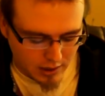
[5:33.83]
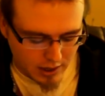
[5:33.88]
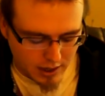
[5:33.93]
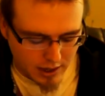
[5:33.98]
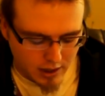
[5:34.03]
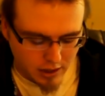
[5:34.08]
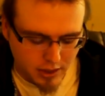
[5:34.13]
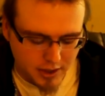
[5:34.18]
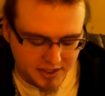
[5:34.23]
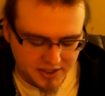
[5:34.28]

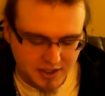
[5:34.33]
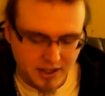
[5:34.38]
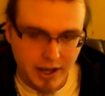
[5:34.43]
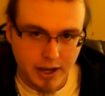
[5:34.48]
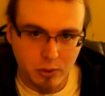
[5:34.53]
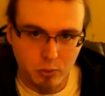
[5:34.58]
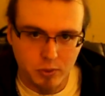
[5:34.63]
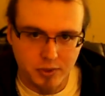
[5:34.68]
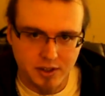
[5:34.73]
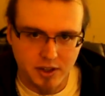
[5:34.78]
And this
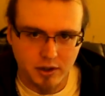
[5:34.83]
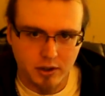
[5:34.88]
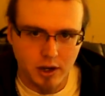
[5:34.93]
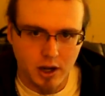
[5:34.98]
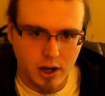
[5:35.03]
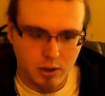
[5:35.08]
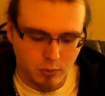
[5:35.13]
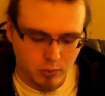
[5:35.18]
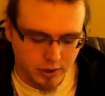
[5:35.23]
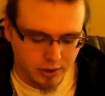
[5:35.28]
light will turn
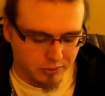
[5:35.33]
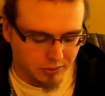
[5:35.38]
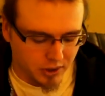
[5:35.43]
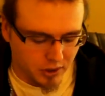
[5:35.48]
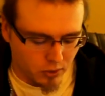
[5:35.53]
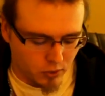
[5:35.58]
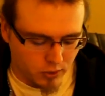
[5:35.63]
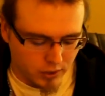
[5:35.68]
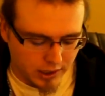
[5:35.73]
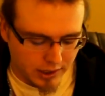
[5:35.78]
on when you're
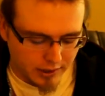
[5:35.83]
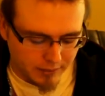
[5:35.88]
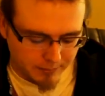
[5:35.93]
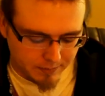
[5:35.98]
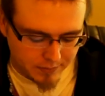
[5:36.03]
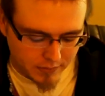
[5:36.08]
recording.